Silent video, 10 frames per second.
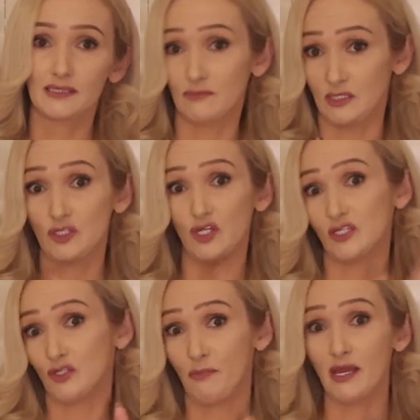
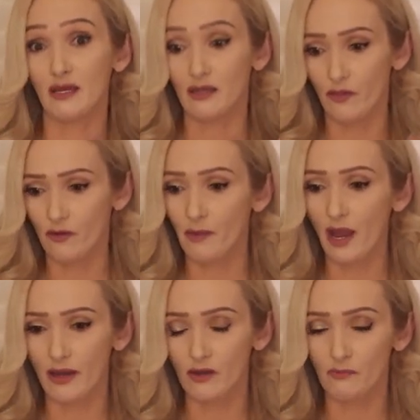suggest to pick another
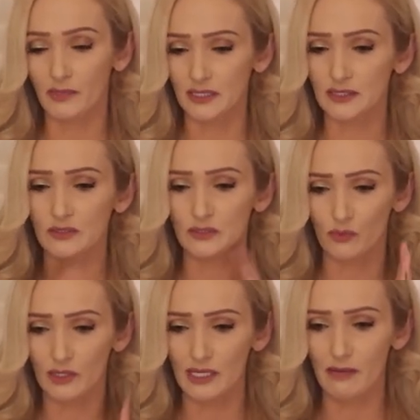pile. But this is
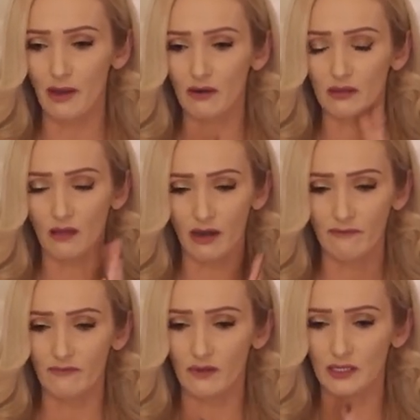really about a lot
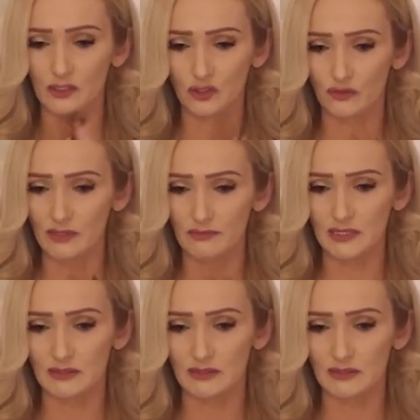of extremes.